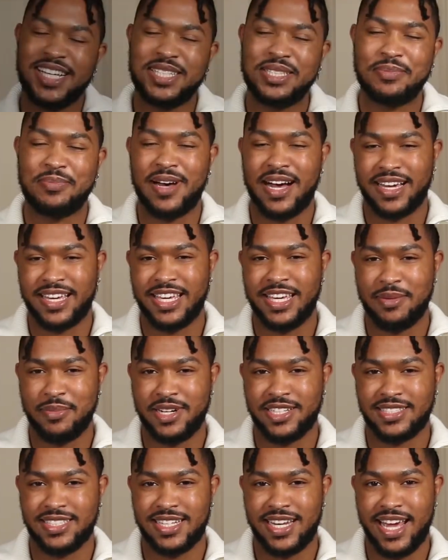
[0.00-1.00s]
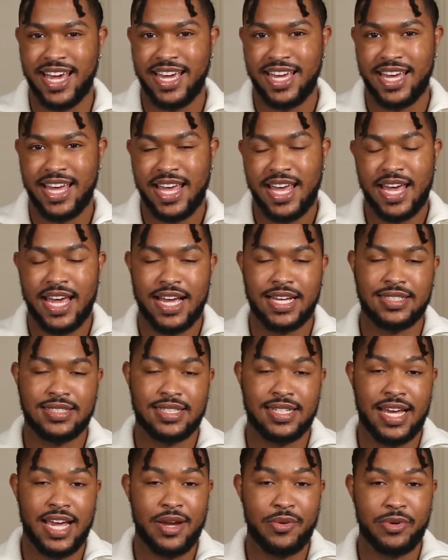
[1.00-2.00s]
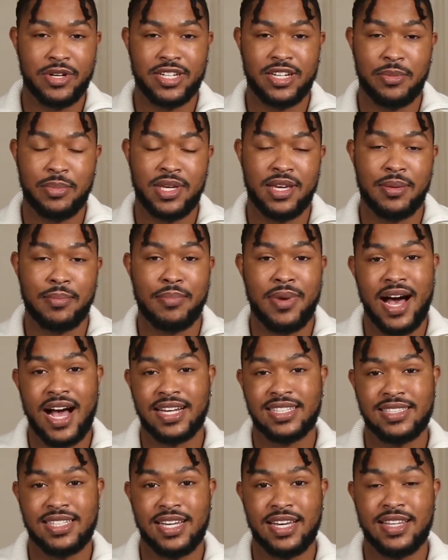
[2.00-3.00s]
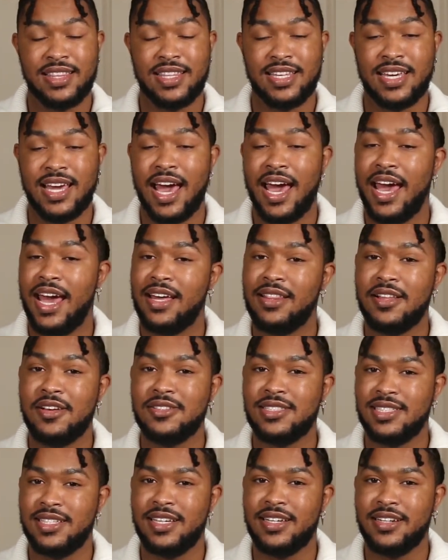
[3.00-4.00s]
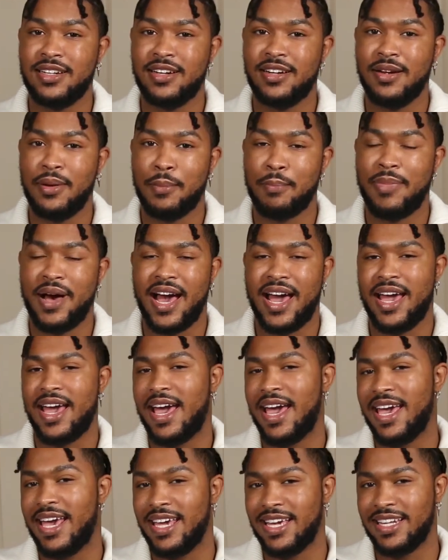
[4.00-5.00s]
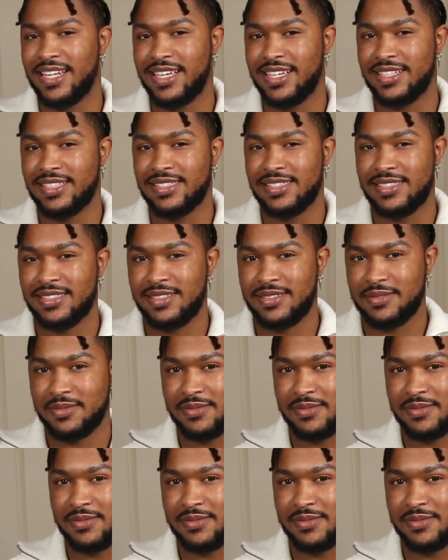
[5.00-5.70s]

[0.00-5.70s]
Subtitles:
it's Bakim here today, and today we're going to be unboxing the Halo sneaker by Eytys.